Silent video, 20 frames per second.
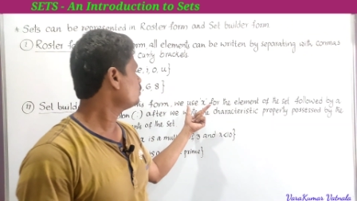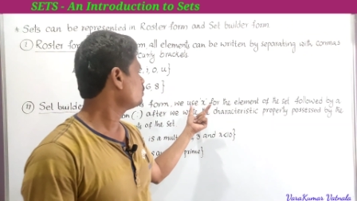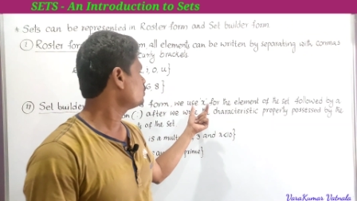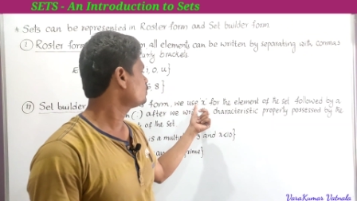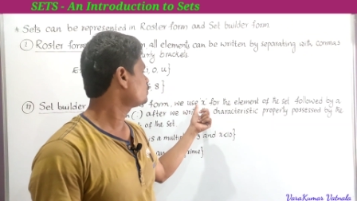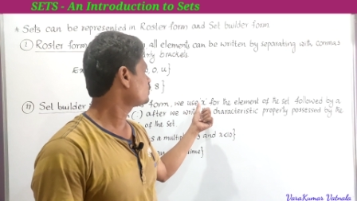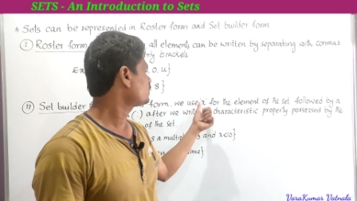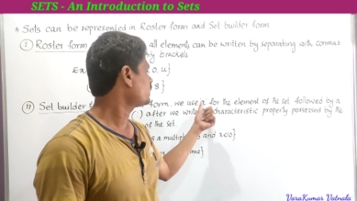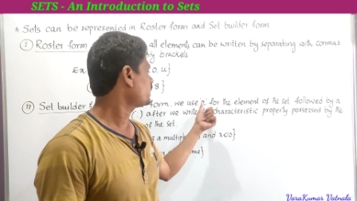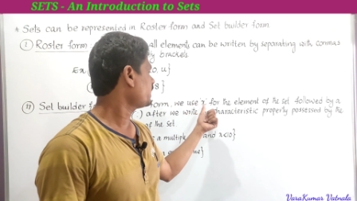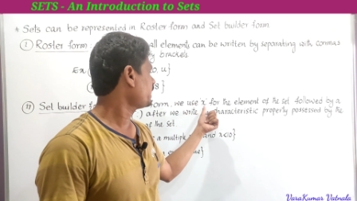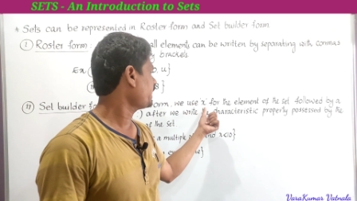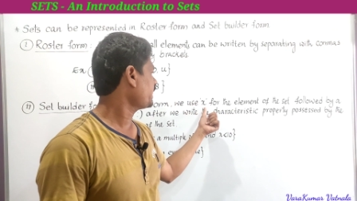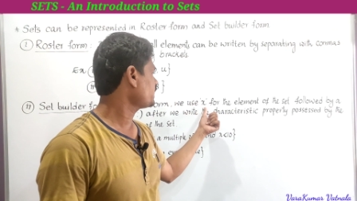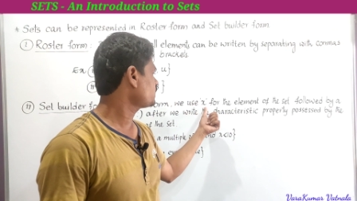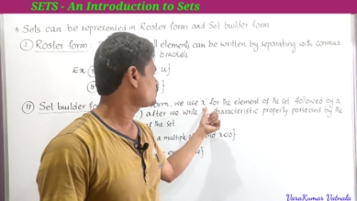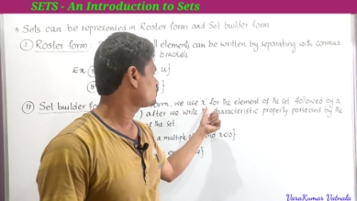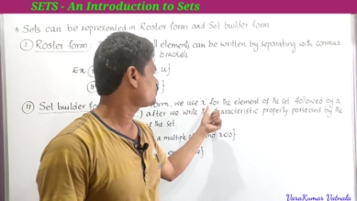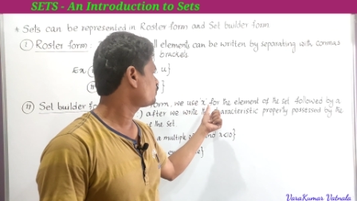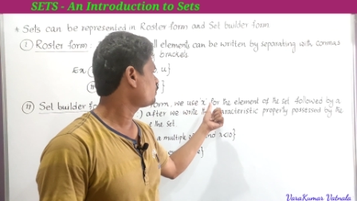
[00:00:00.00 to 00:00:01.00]
use
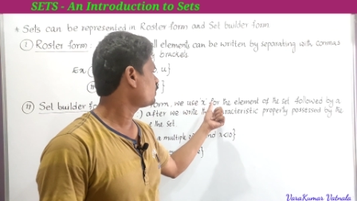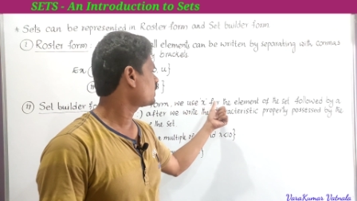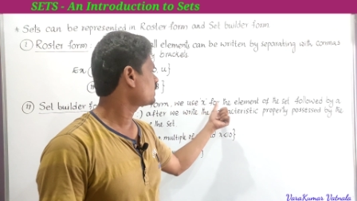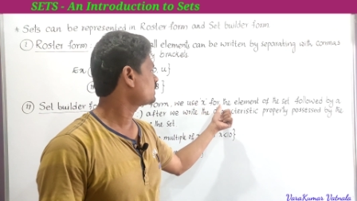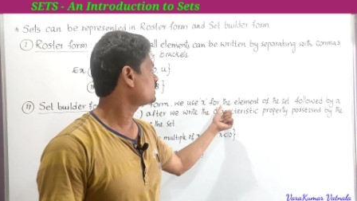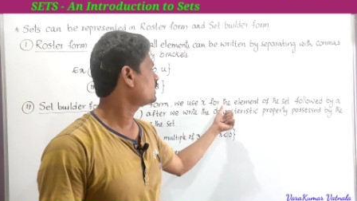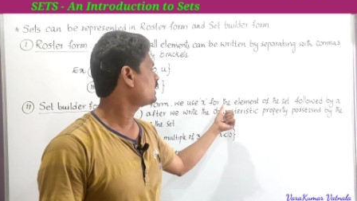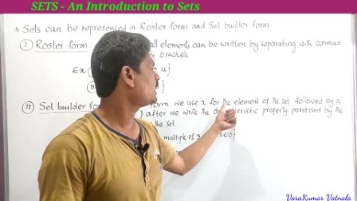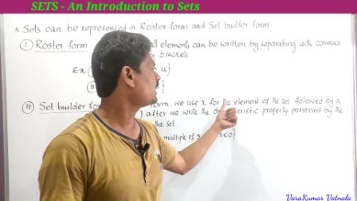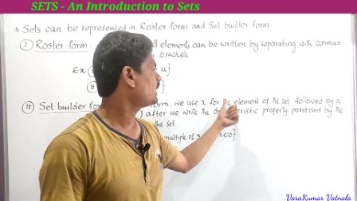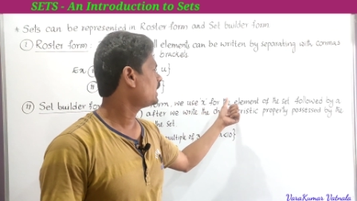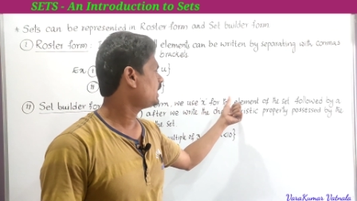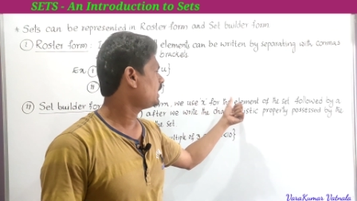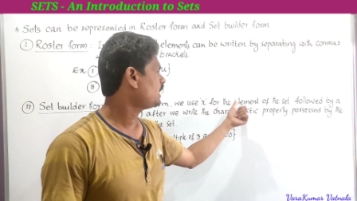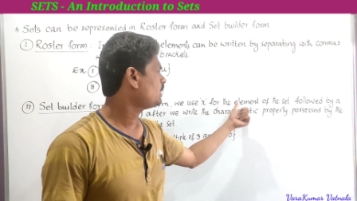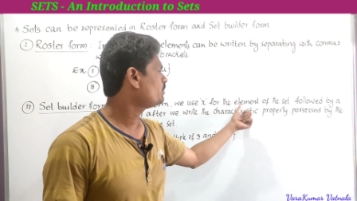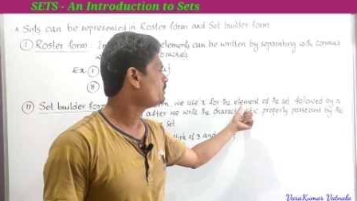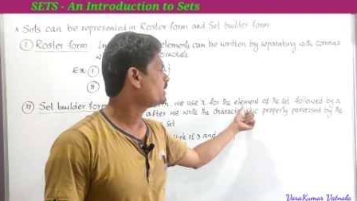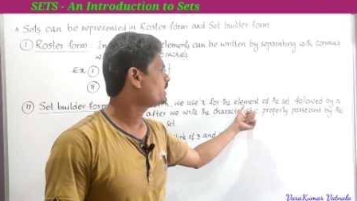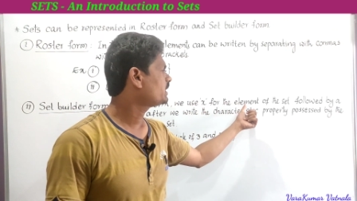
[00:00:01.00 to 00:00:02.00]
x for the
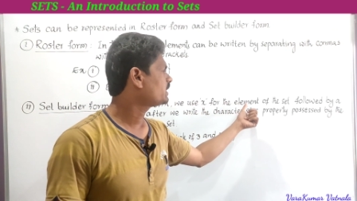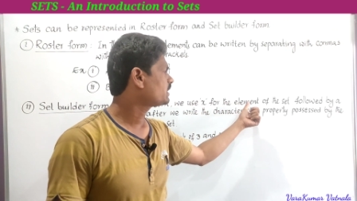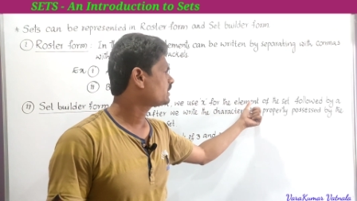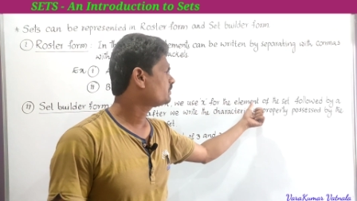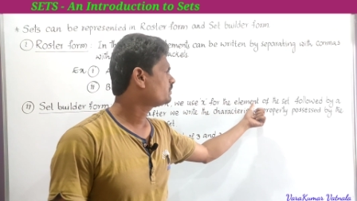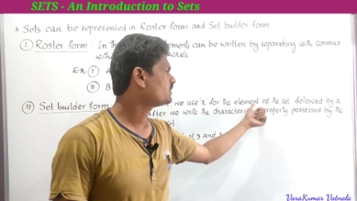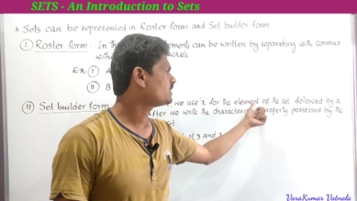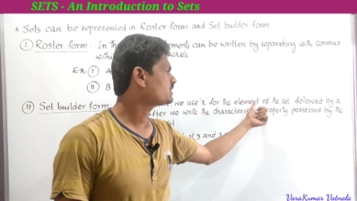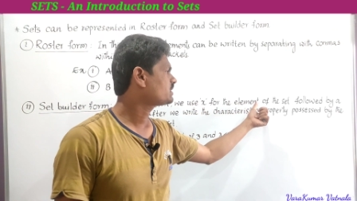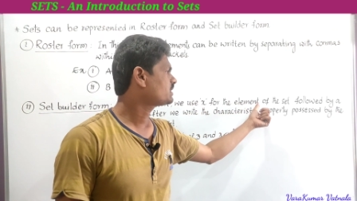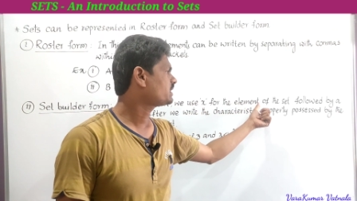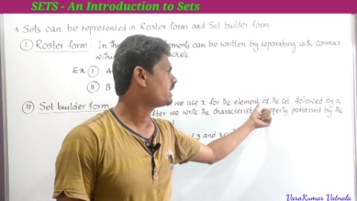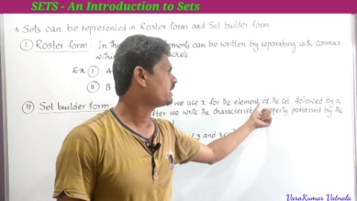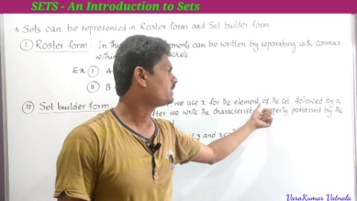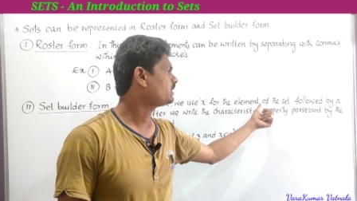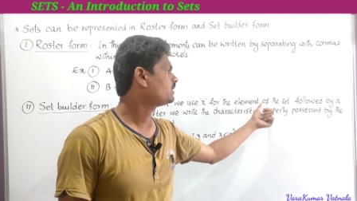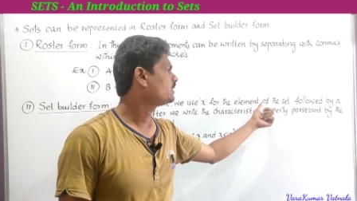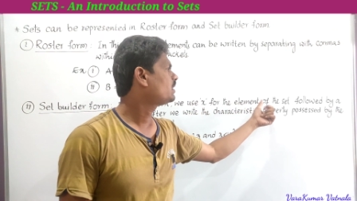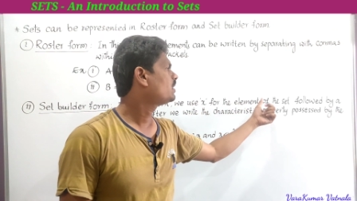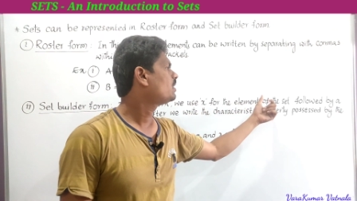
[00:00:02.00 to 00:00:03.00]
element of the
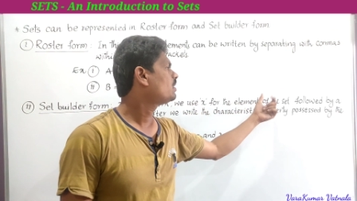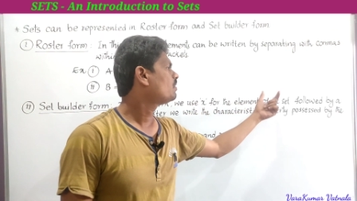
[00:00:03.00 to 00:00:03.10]
set